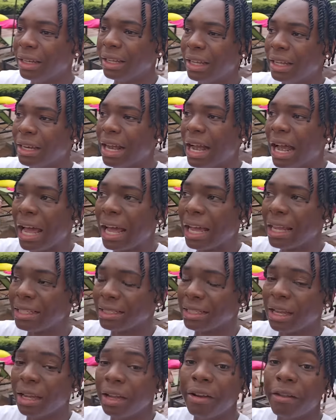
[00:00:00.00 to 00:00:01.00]
it
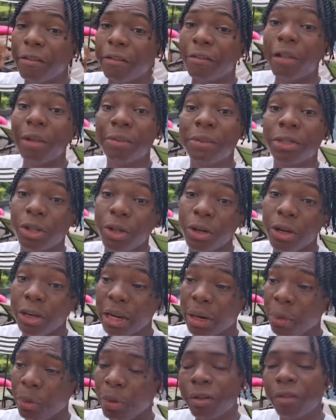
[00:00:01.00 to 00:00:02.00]
has the flip screen
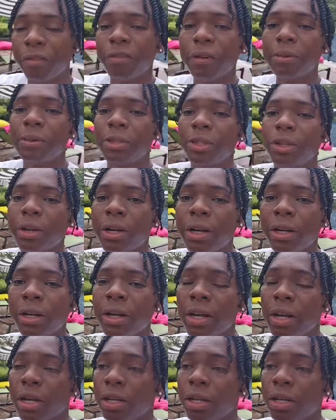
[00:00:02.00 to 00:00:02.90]
and with the flip screen